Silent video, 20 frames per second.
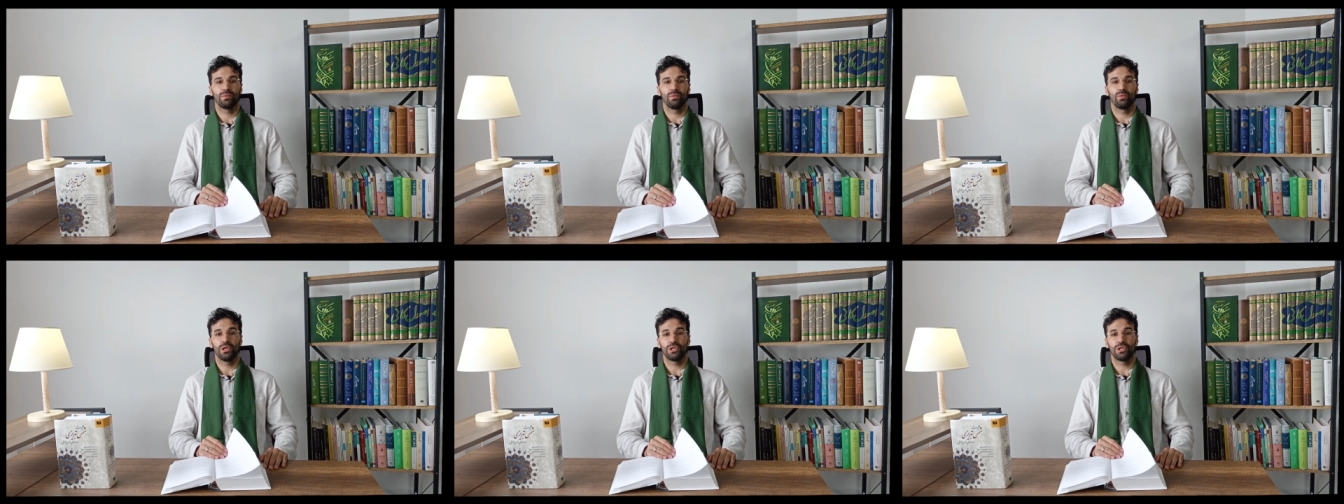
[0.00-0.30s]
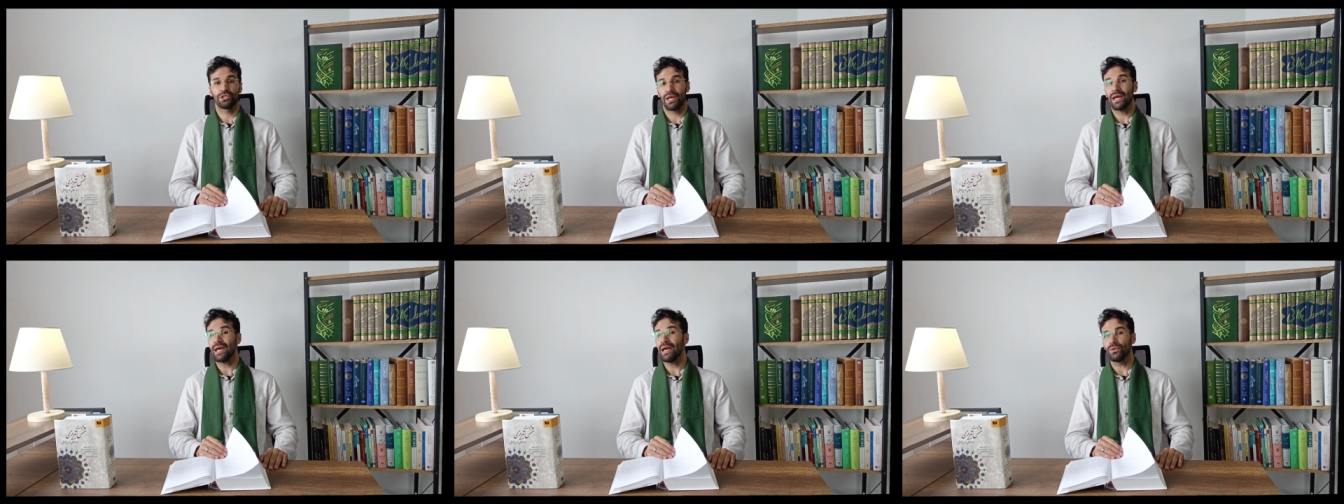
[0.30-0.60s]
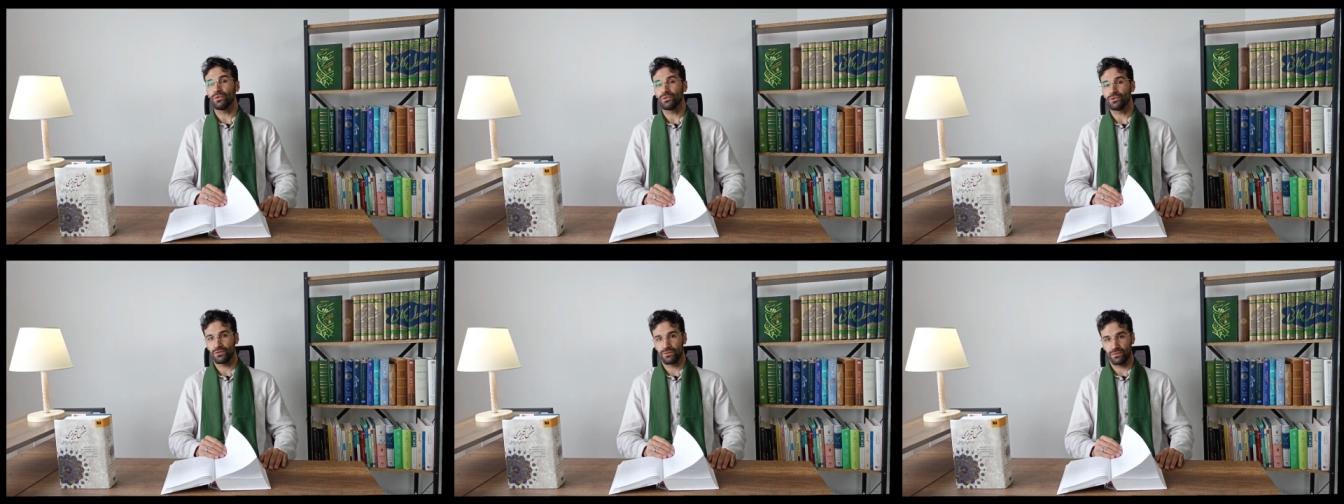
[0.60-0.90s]
watch
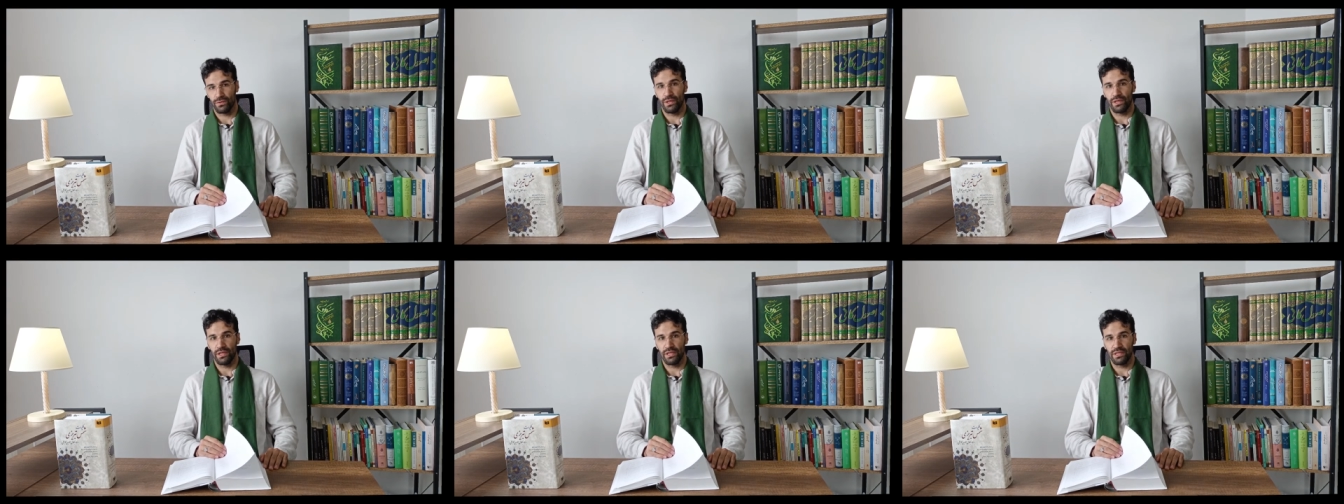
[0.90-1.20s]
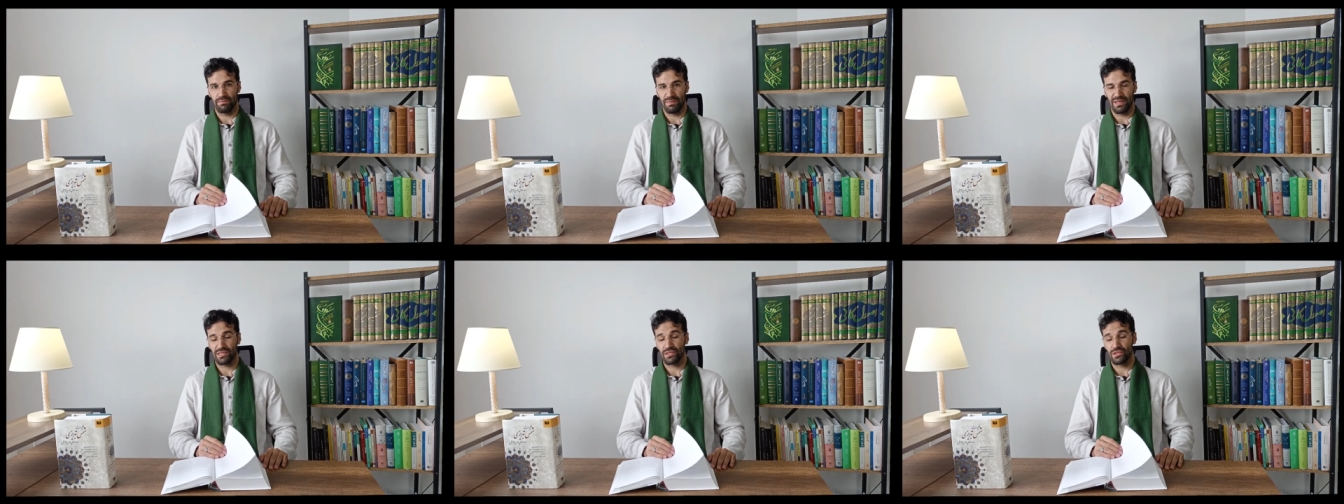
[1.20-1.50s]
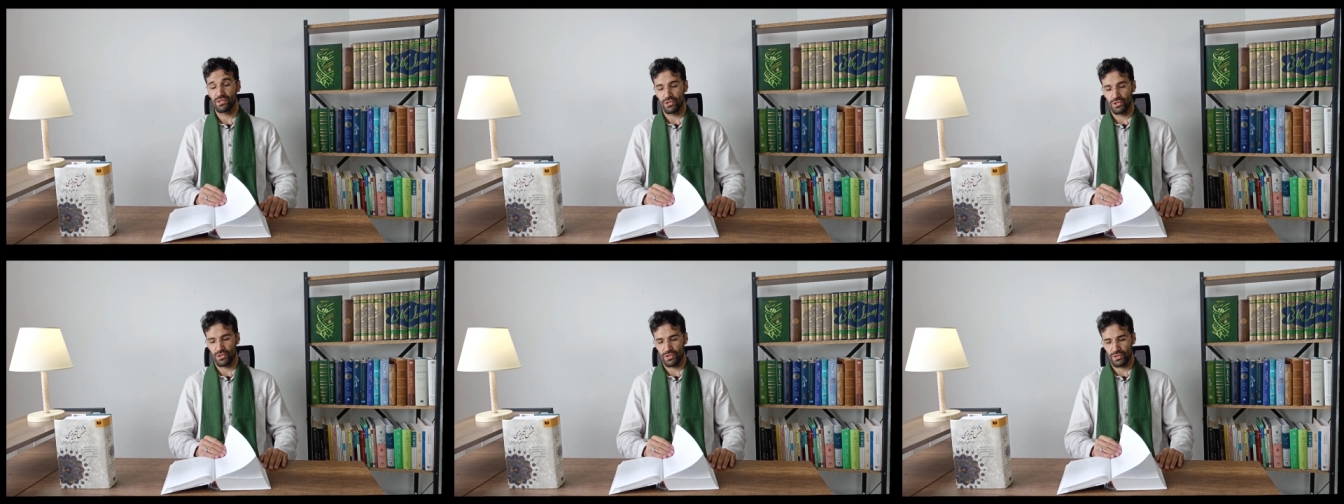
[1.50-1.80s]
out for these
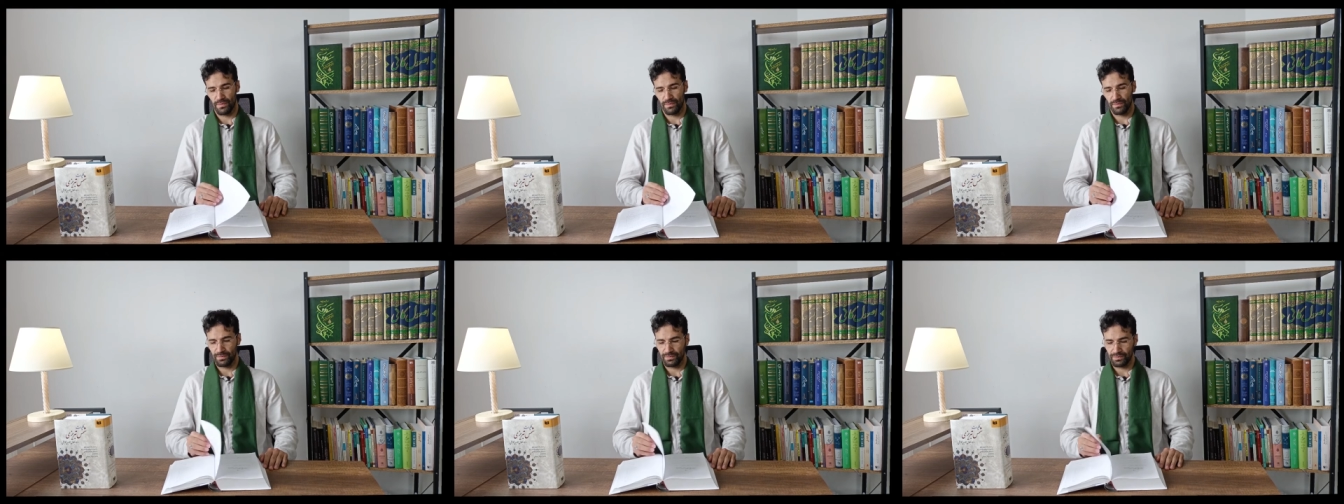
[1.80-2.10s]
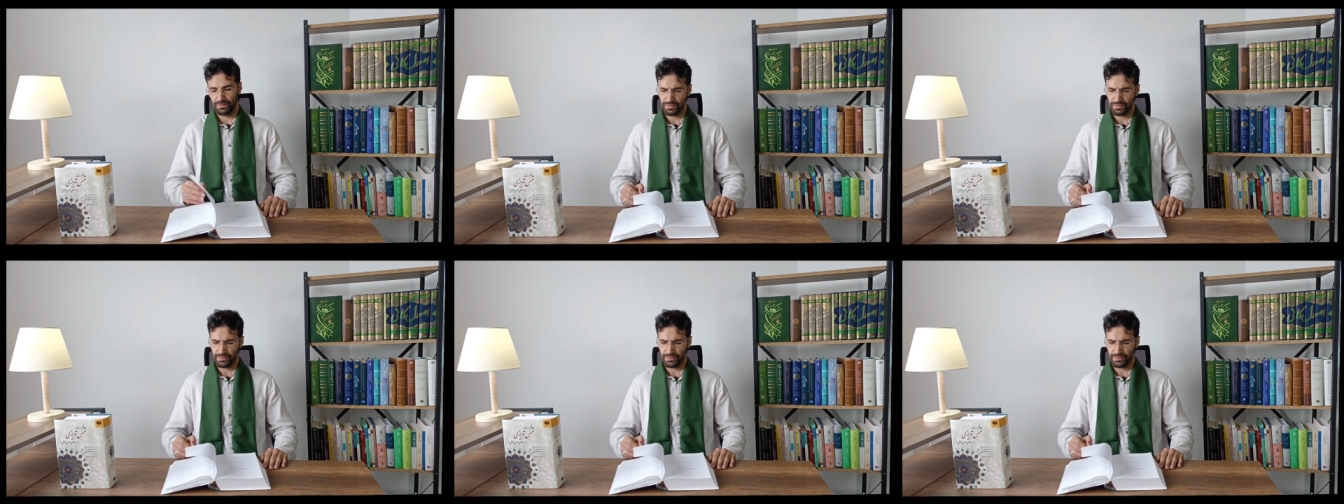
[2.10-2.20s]
messages.